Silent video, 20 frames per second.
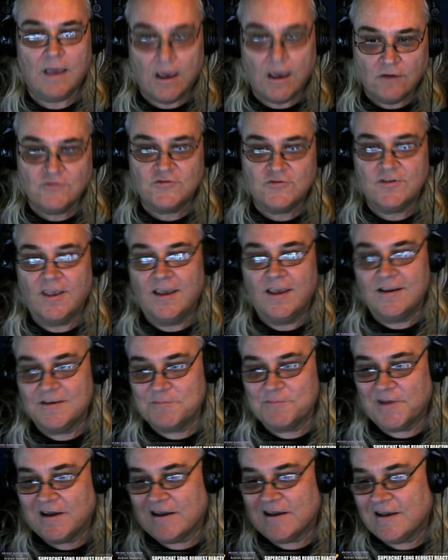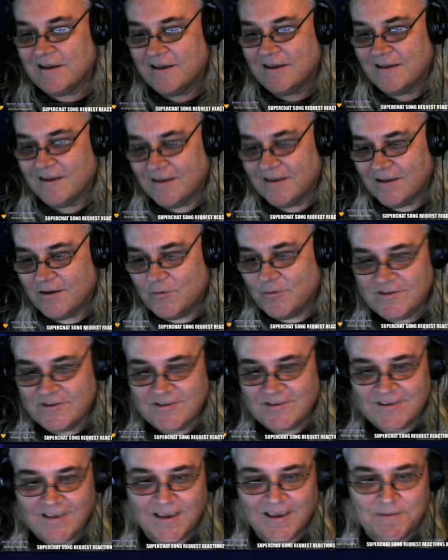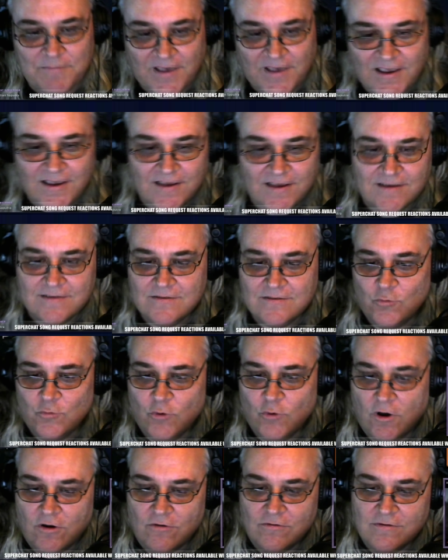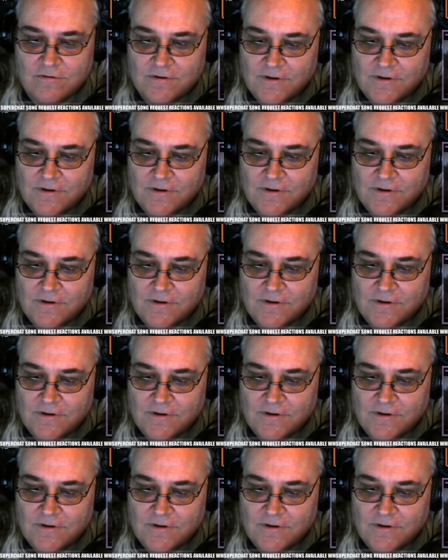Outstanding, man. Once again, man. Whoa.